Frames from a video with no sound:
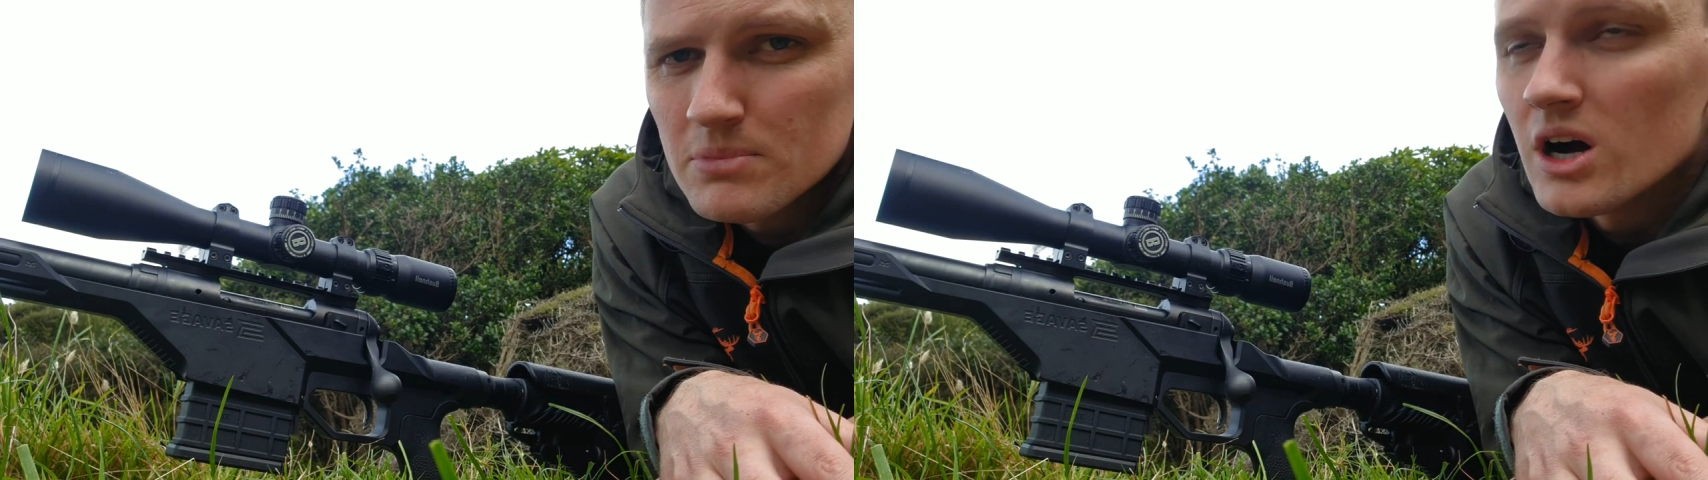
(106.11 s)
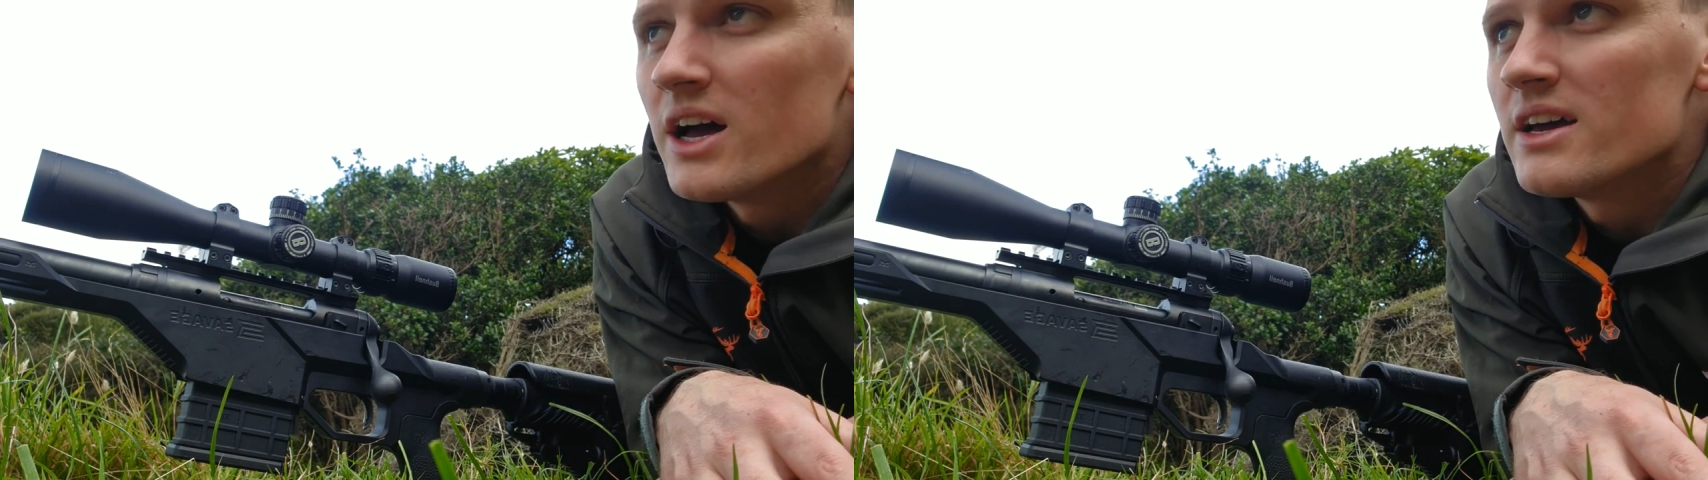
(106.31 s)

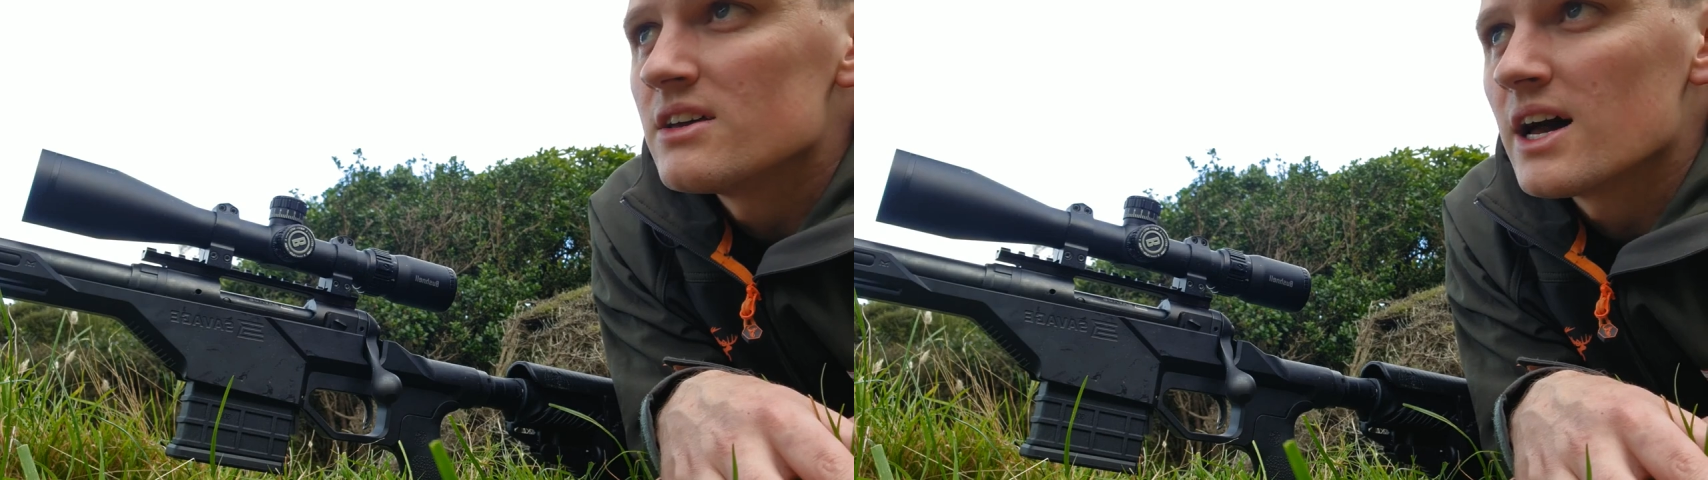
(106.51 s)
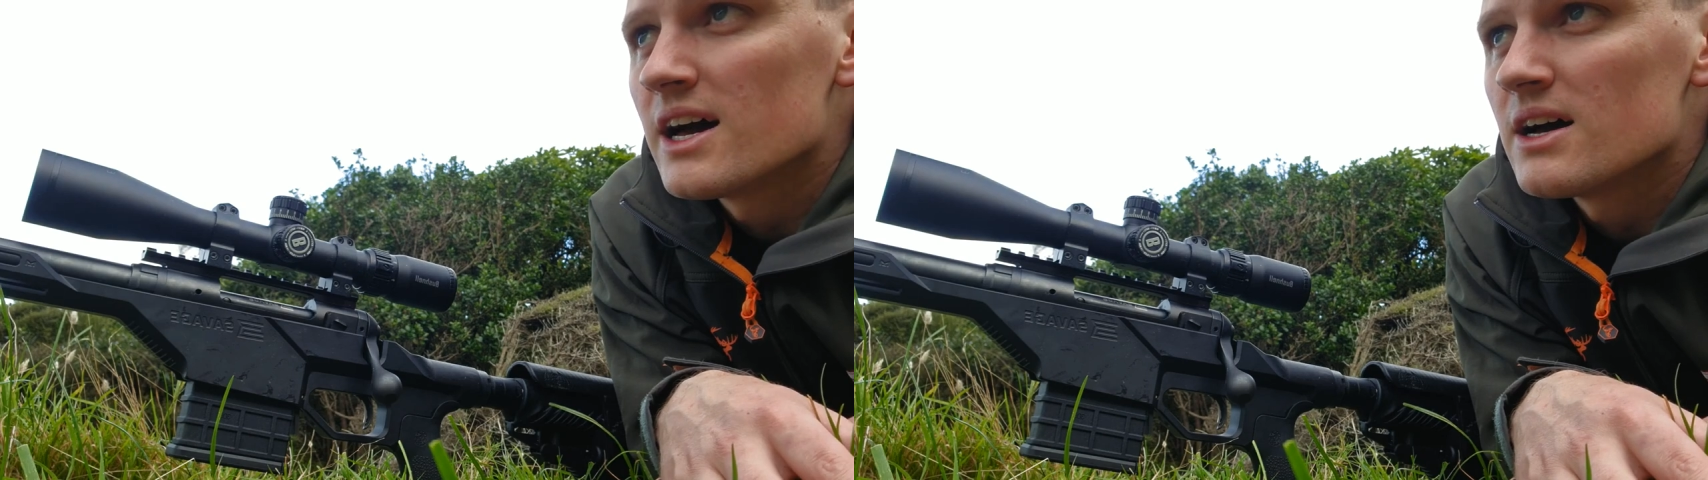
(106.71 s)

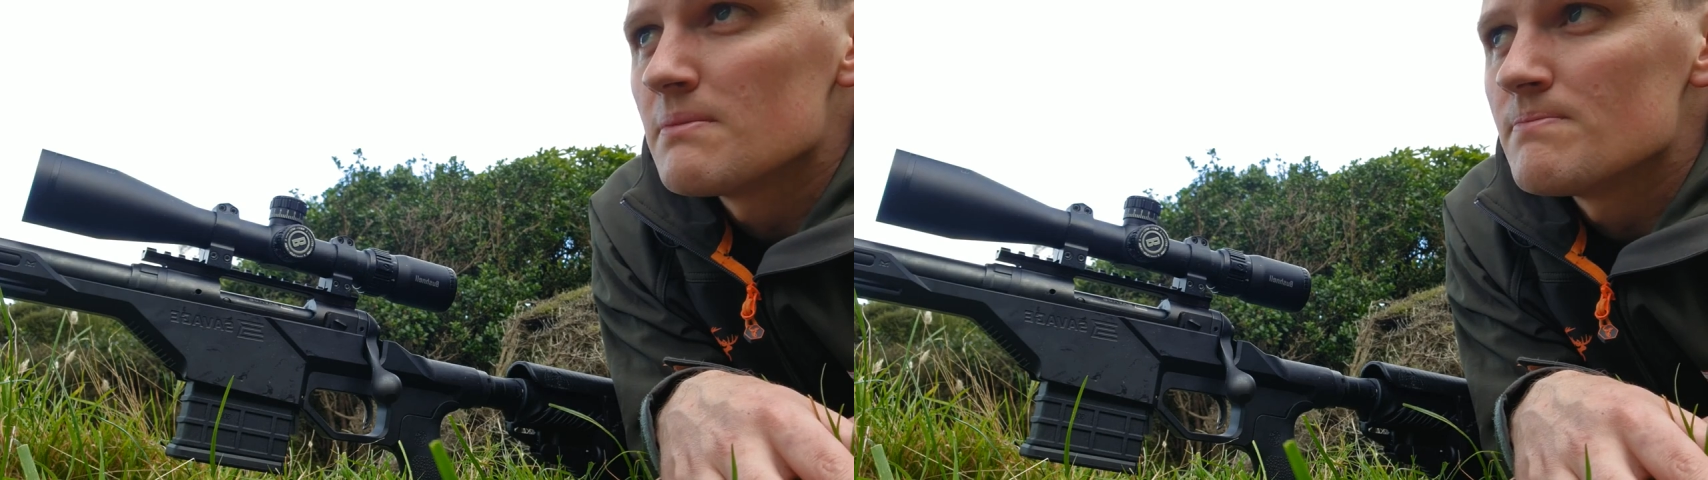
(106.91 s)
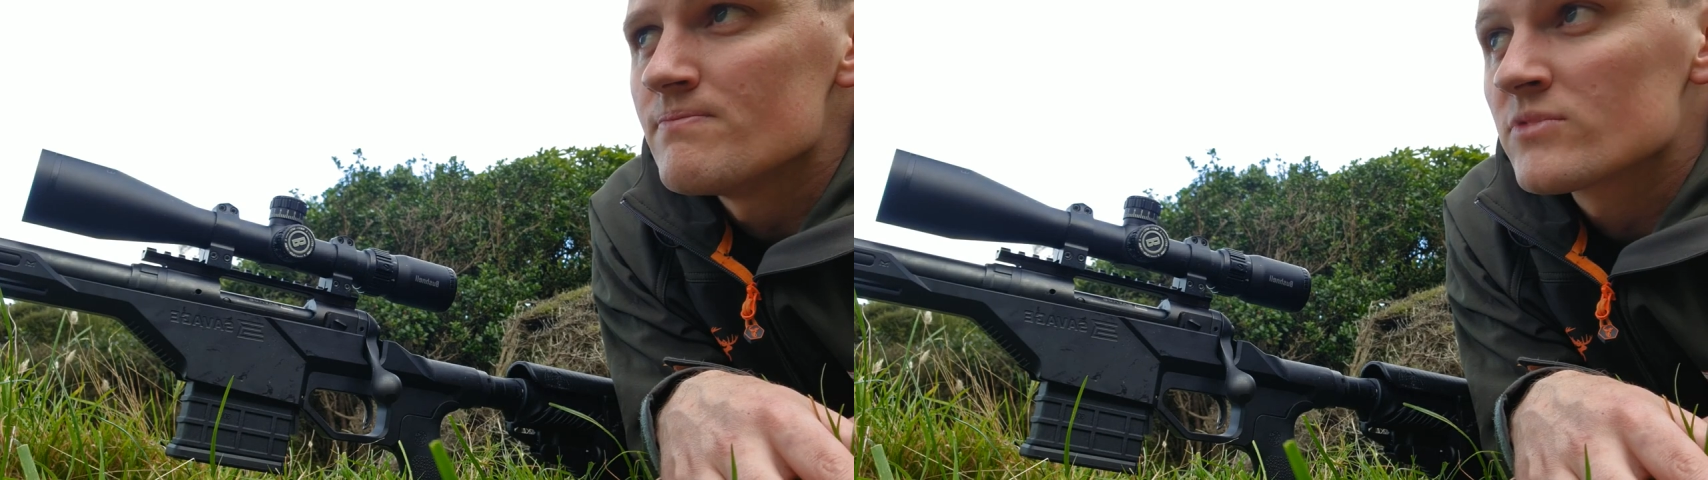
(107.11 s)
by
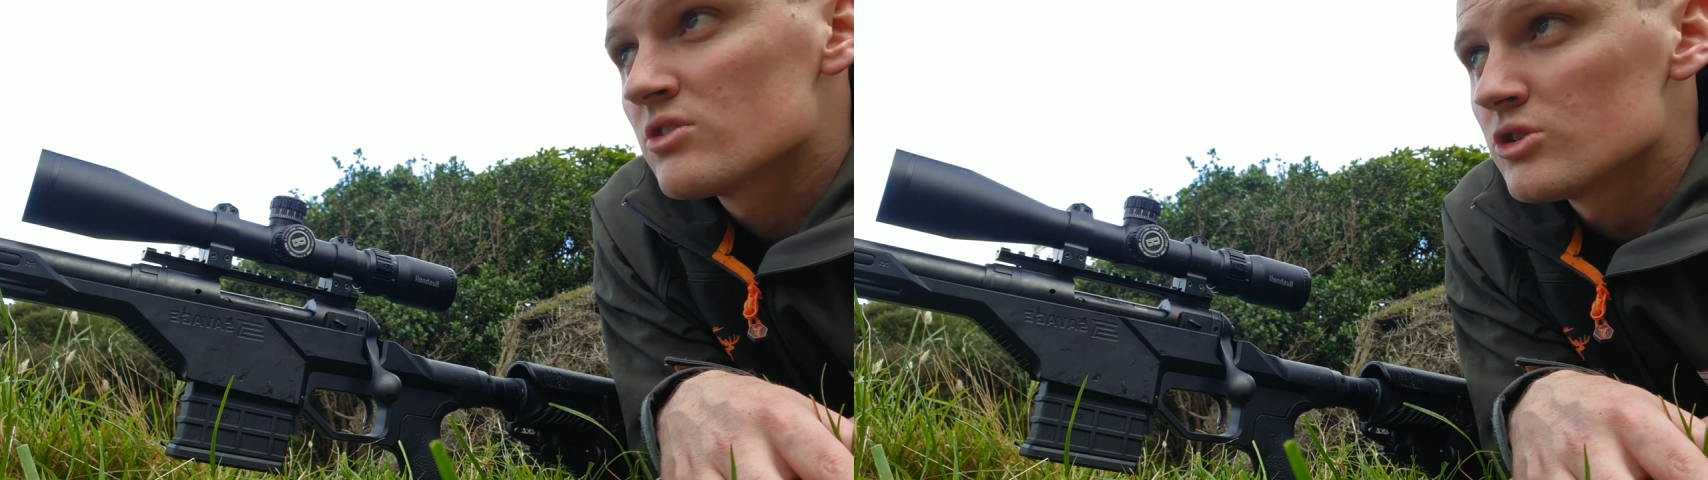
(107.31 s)
um,